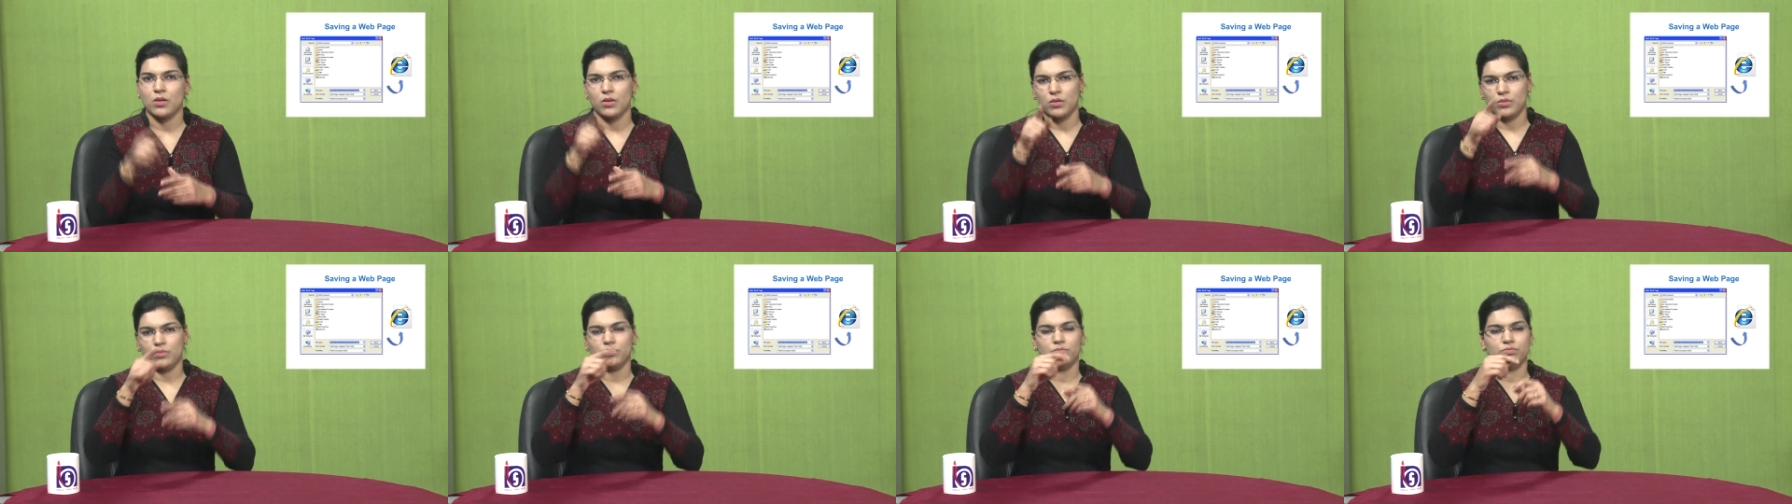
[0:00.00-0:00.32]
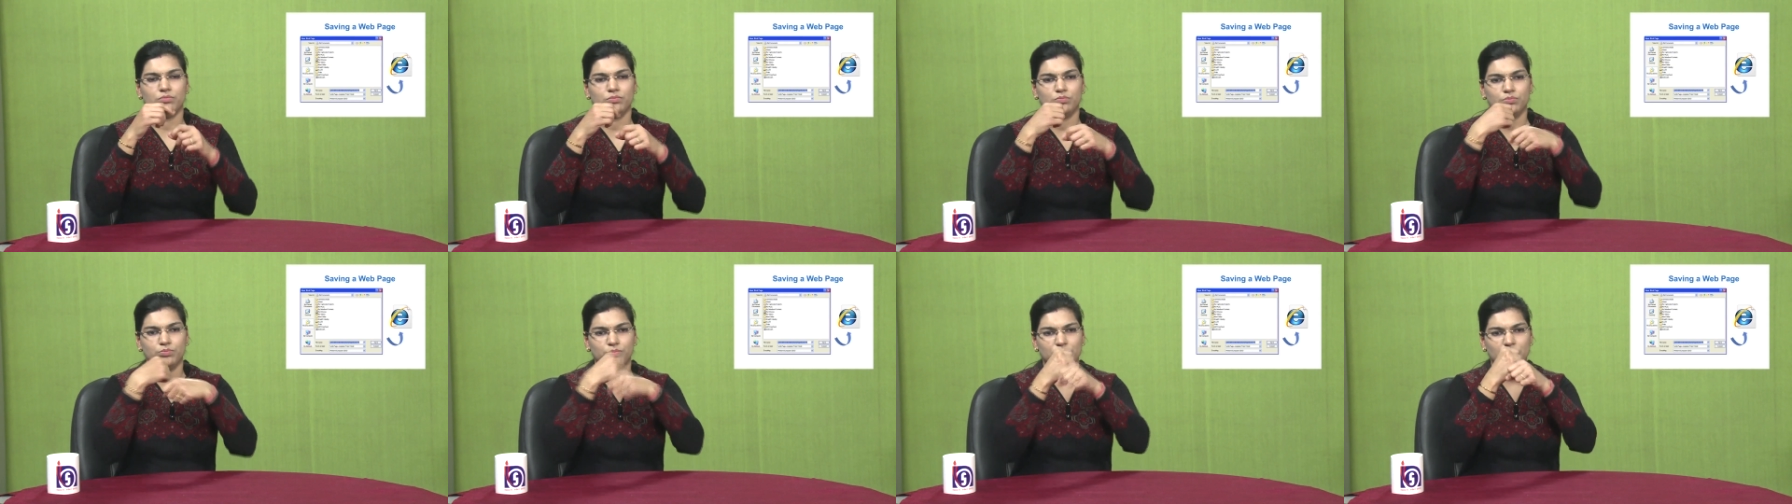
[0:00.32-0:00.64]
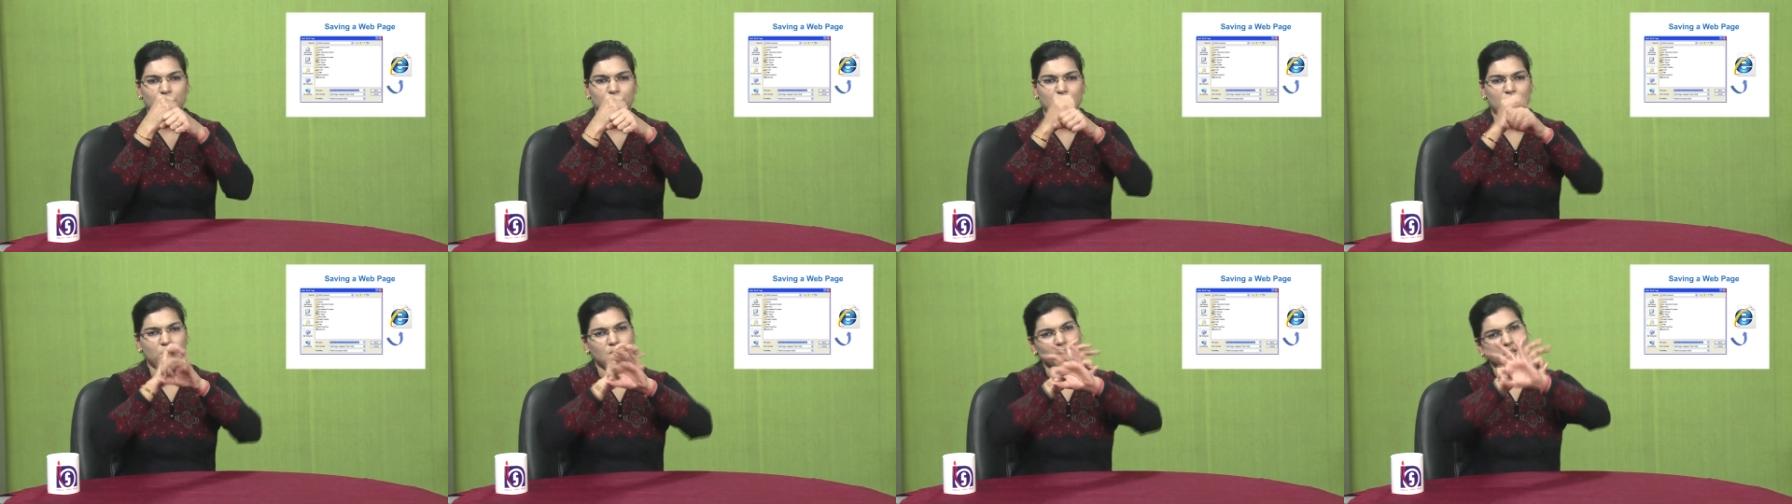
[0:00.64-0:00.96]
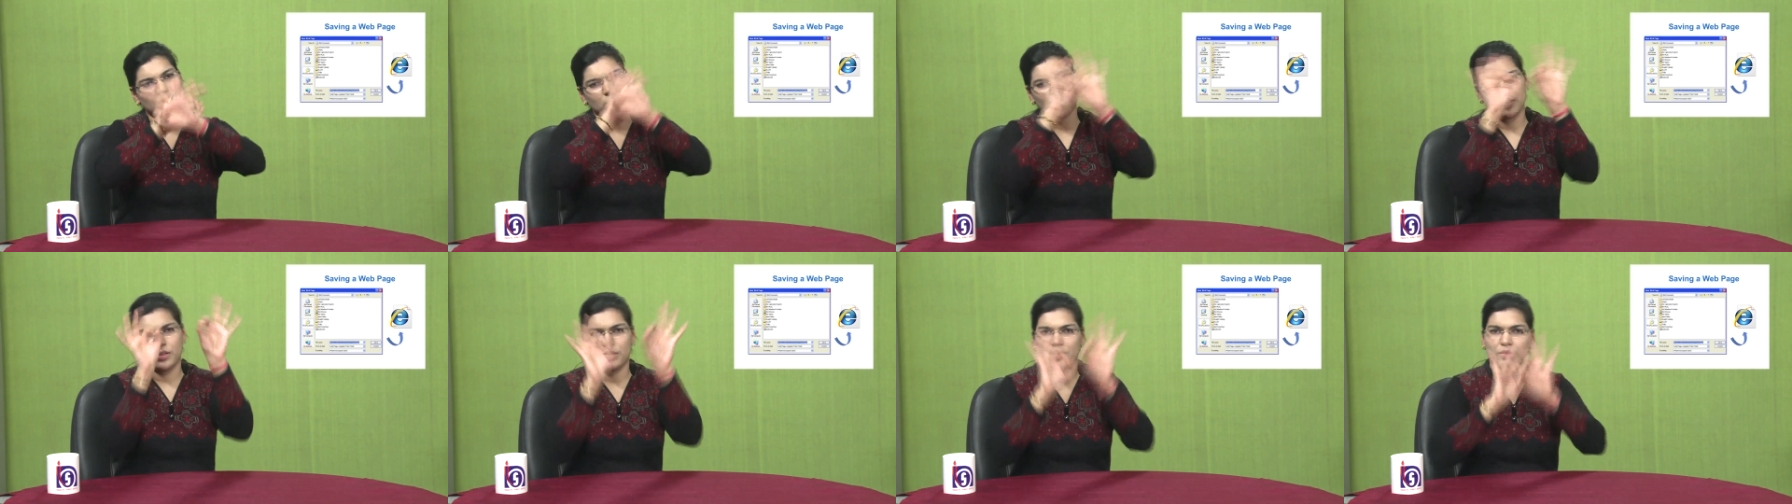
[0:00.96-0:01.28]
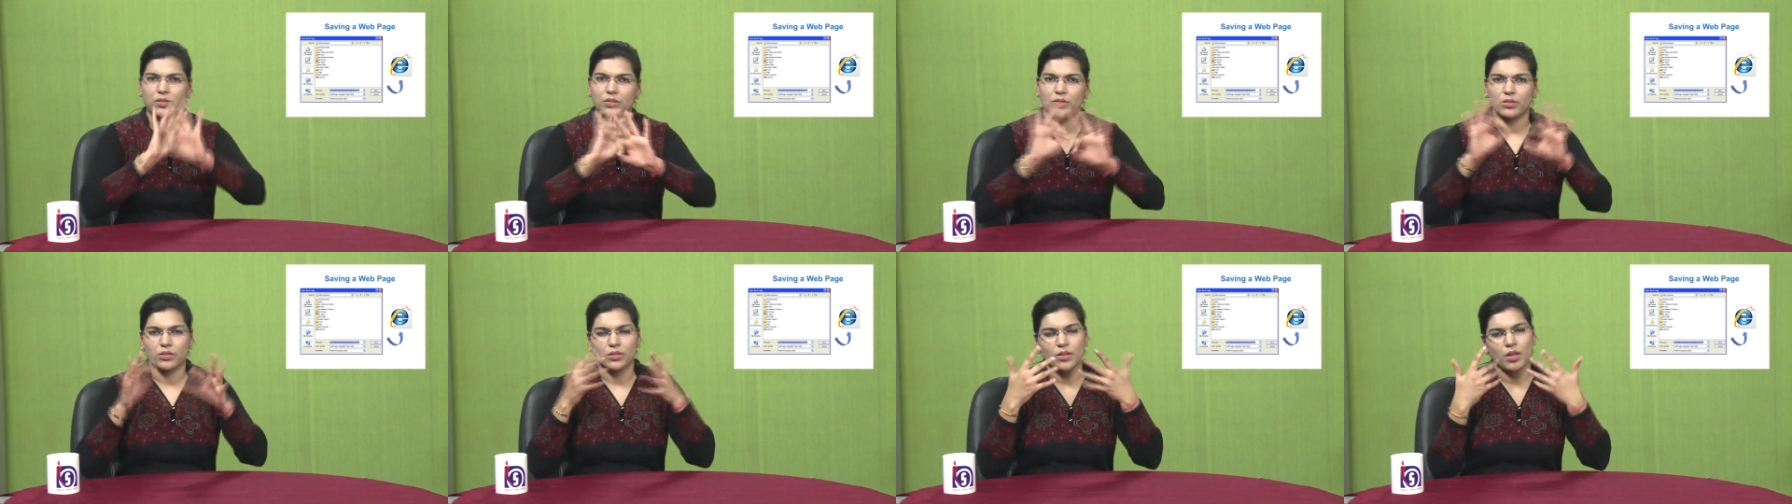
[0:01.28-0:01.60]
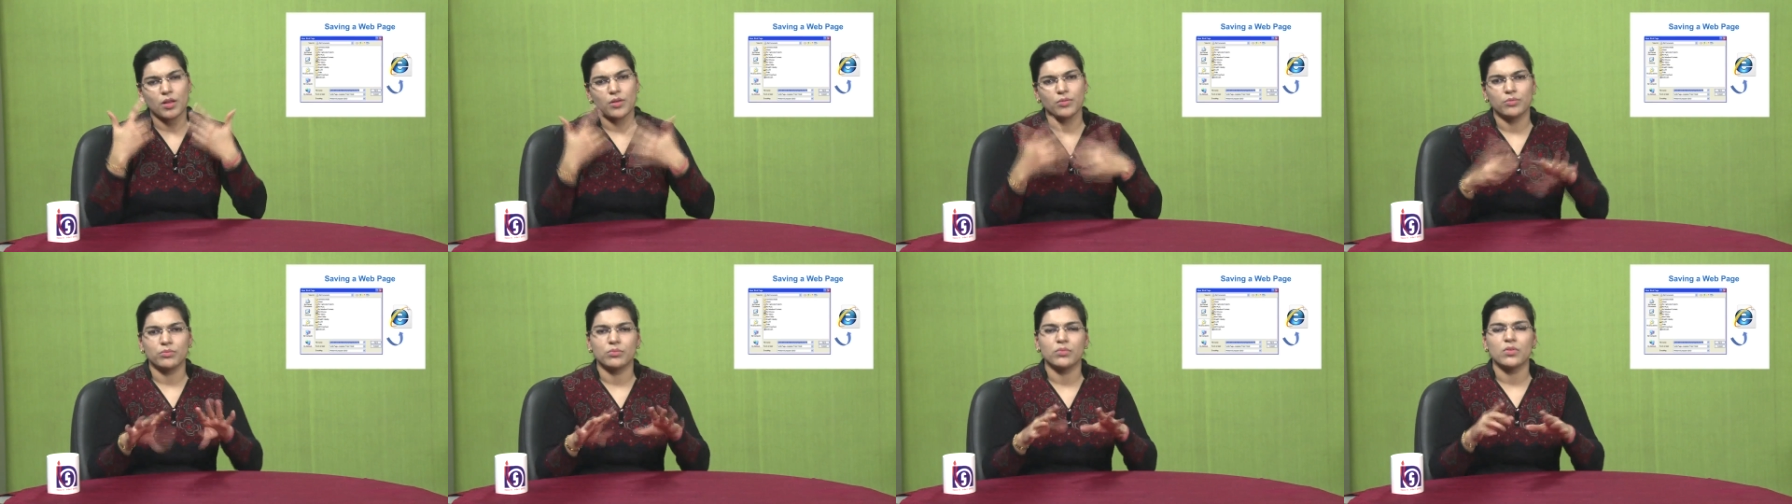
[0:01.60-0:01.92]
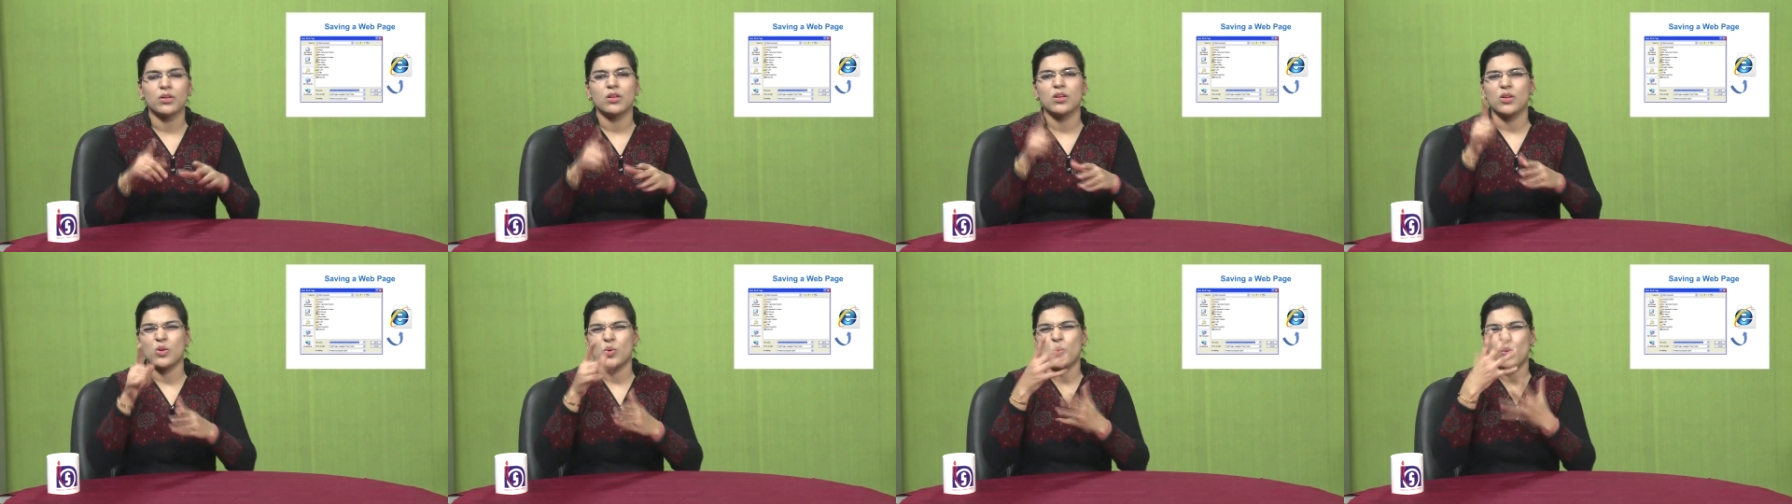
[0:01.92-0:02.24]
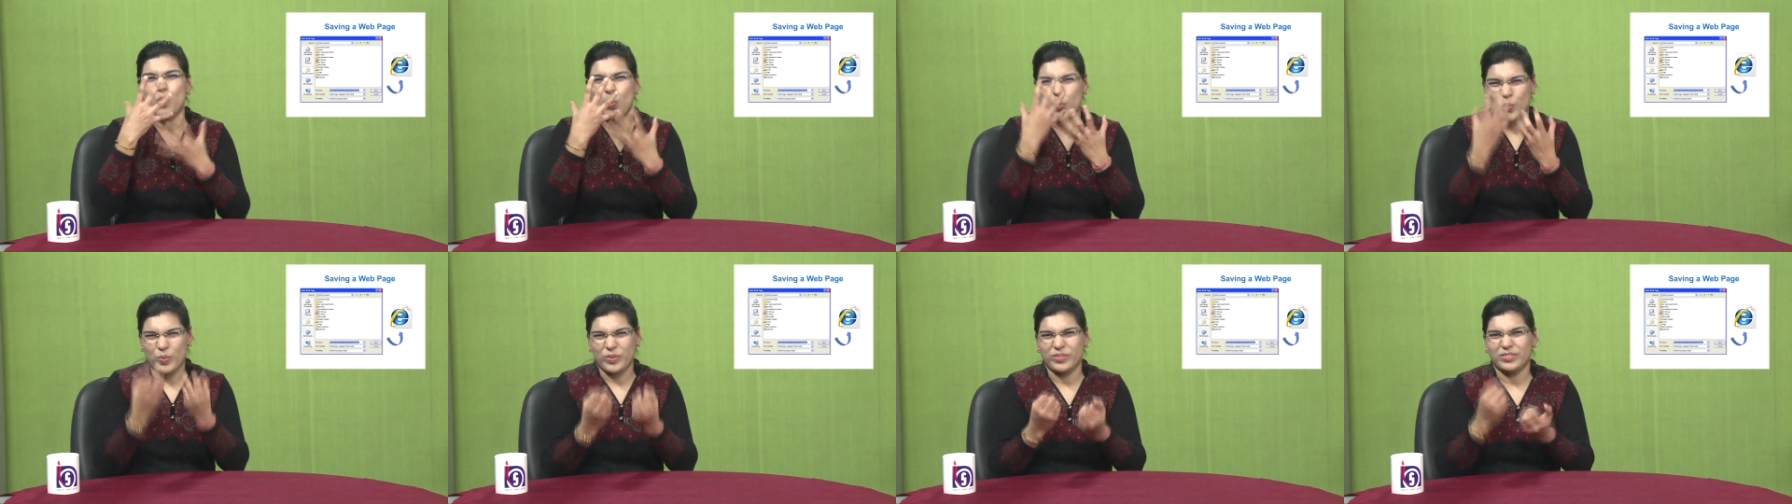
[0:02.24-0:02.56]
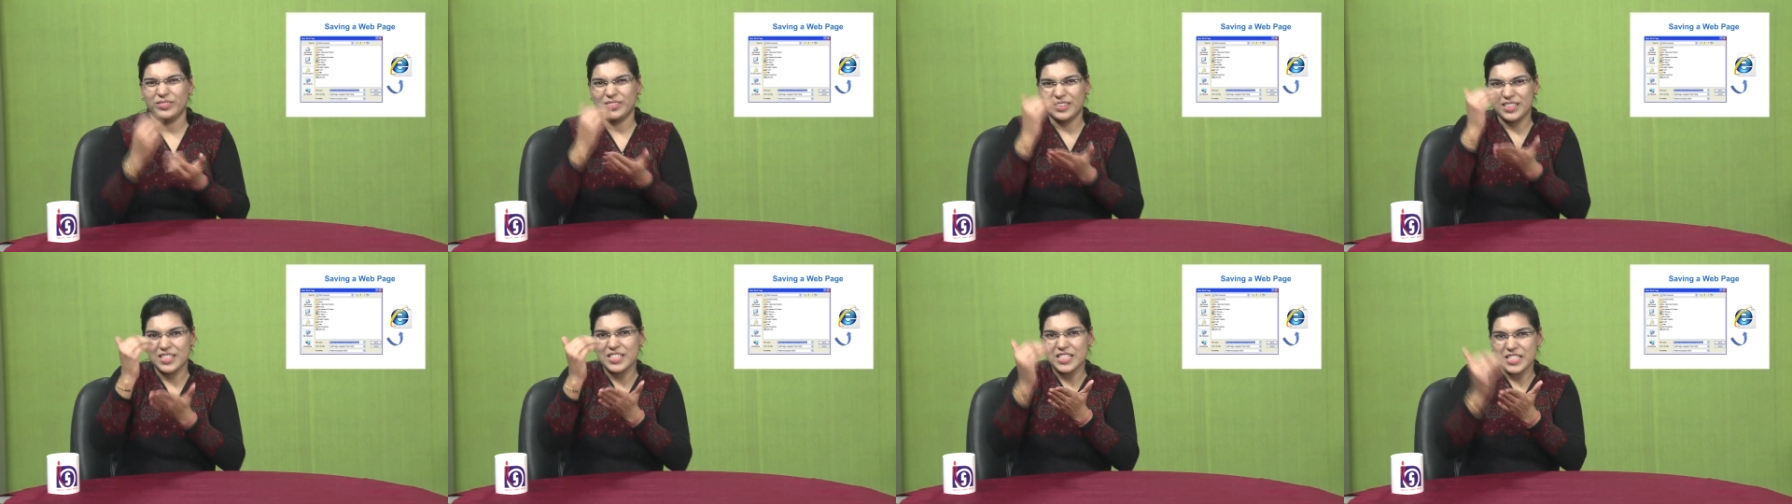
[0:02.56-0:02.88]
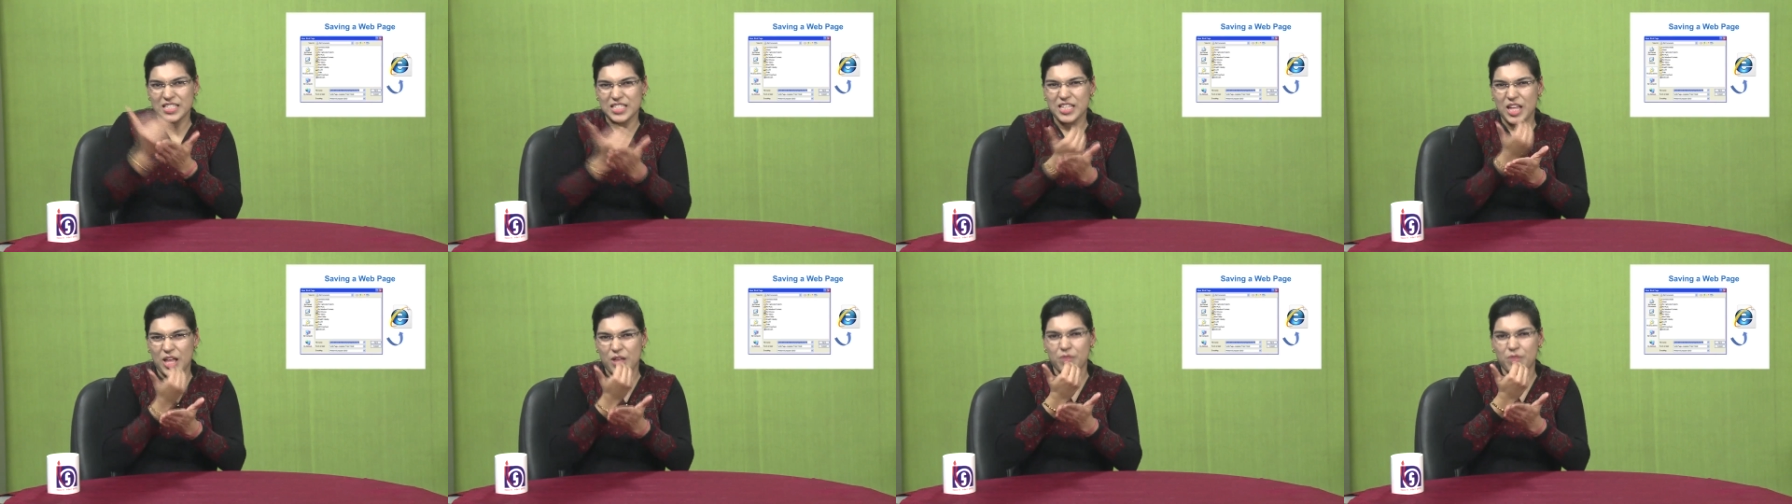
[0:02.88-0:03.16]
Saving a web page. So after